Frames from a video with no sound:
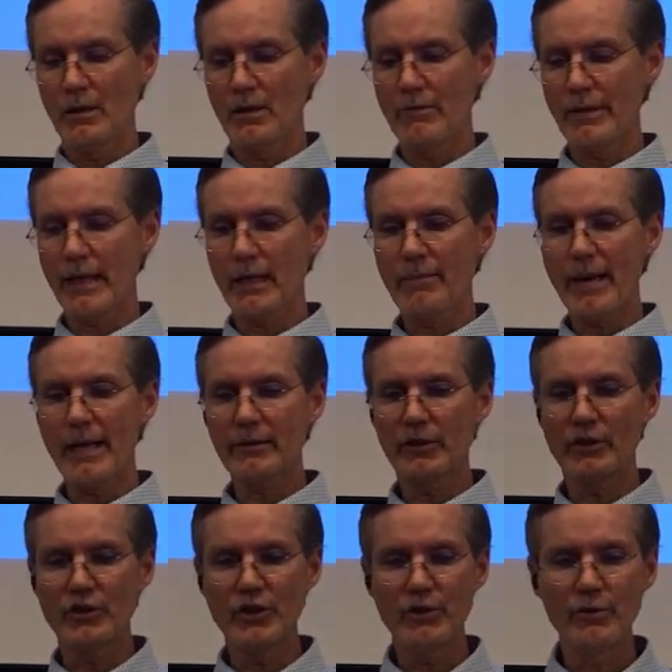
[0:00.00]
You think
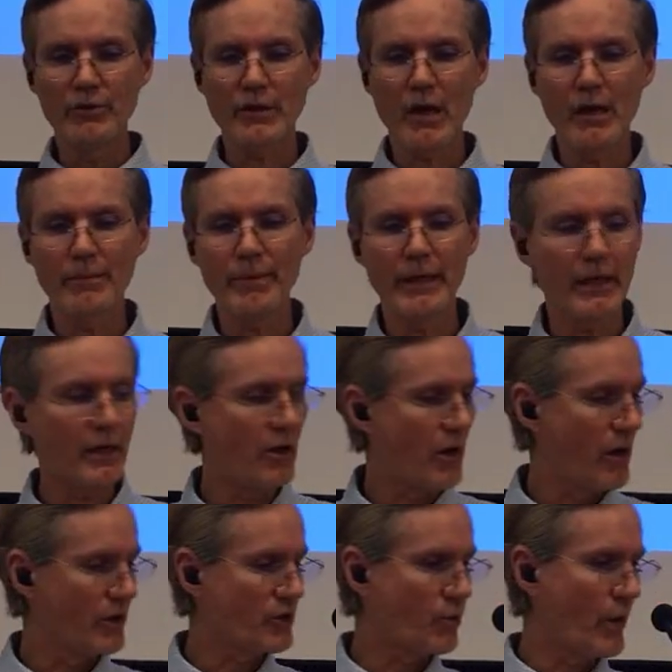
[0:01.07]
about the Jews on
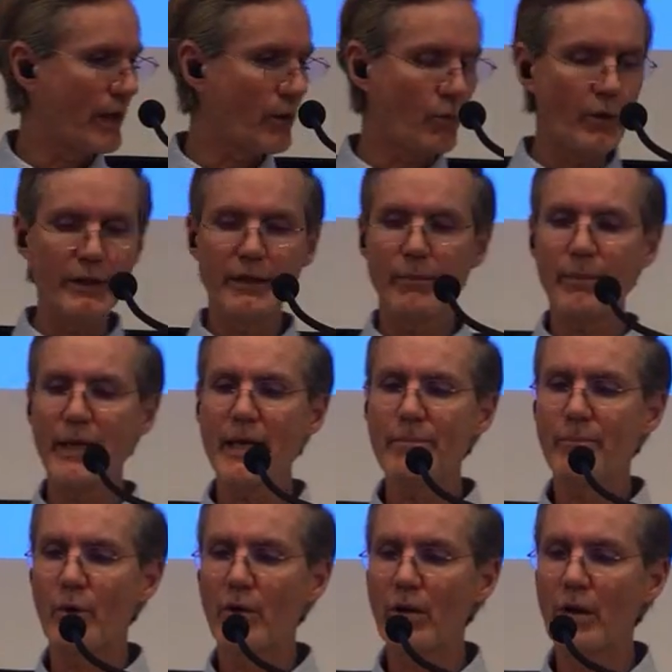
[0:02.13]
Pentecost. Where would the
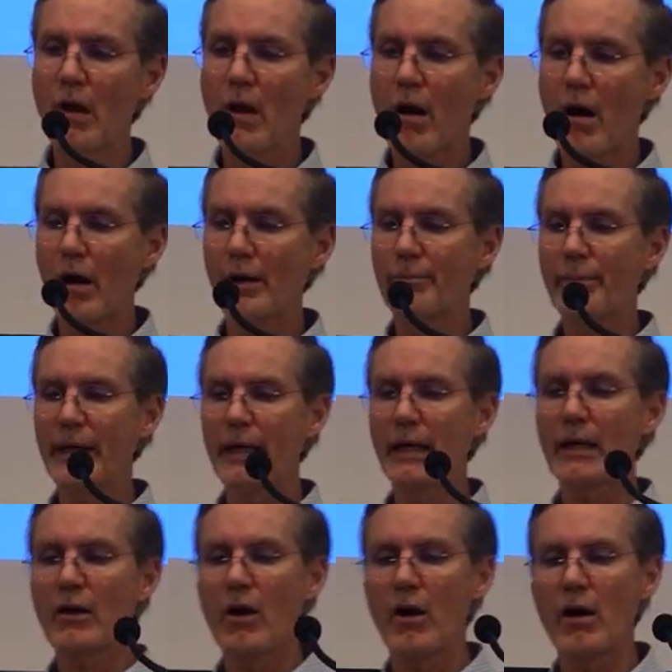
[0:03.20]
people on
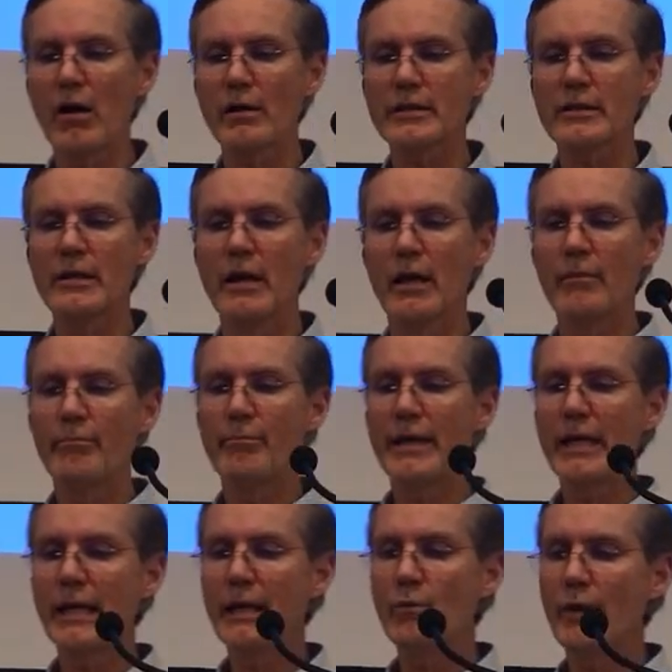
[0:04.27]
Pentecost
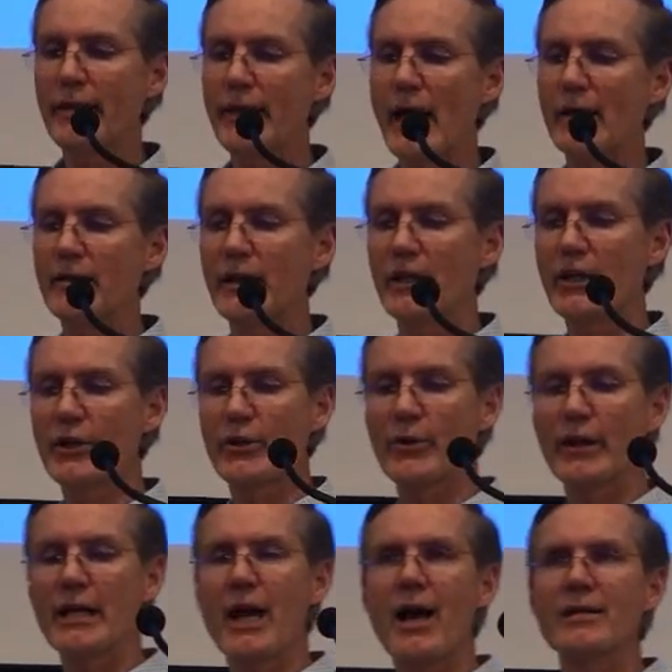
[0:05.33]
be without the
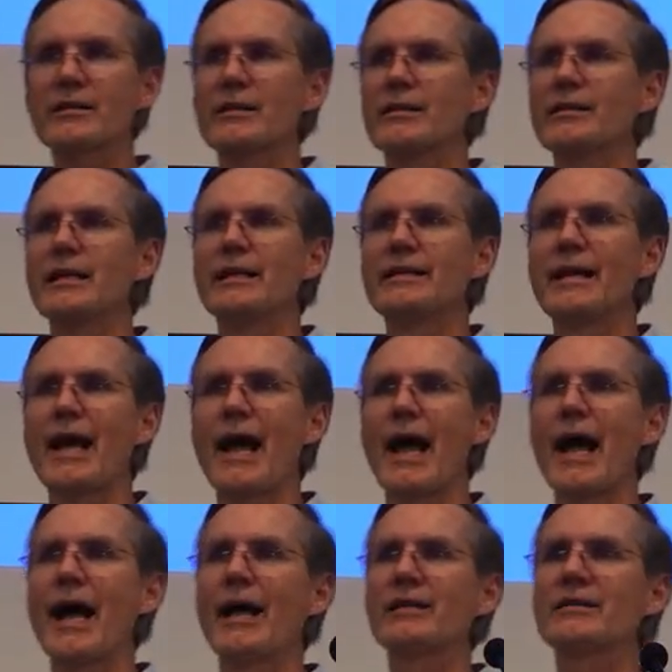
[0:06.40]
curiosity to
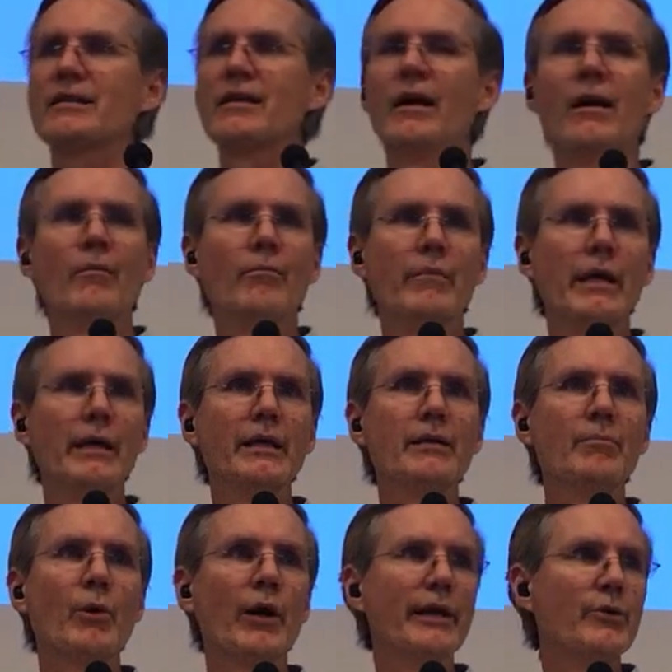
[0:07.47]
ask, Men
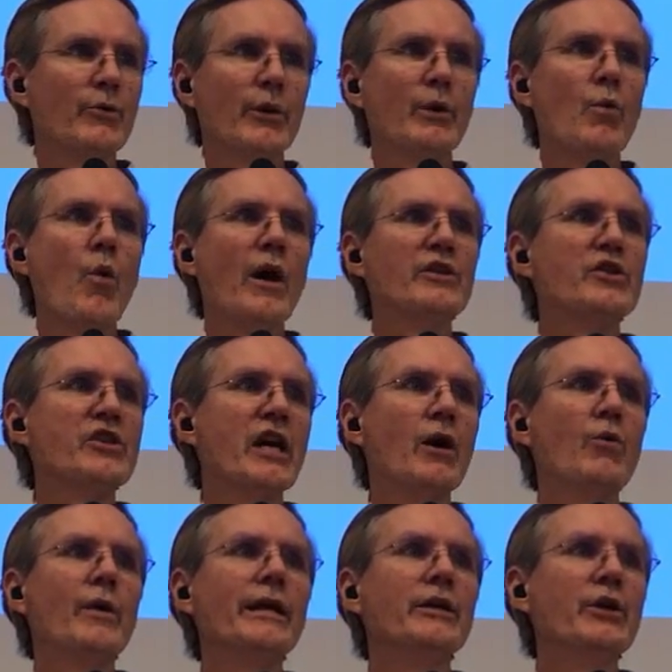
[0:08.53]
and brethren, what
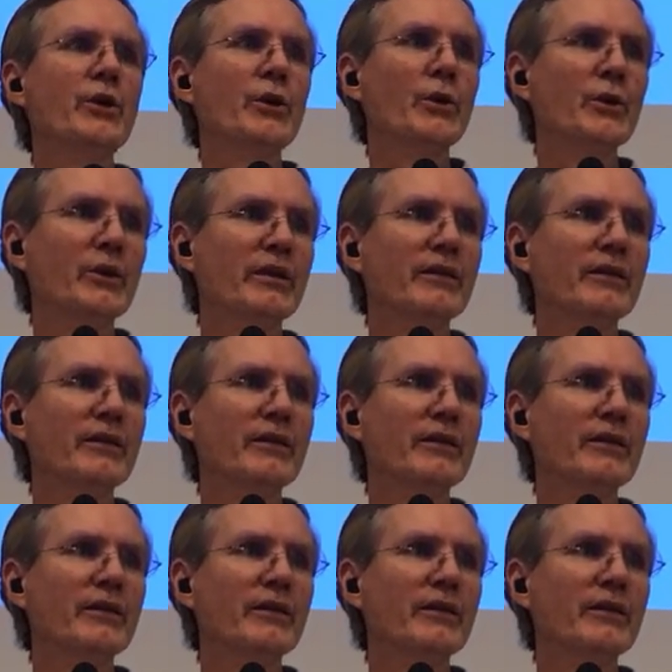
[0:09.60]
shall we do?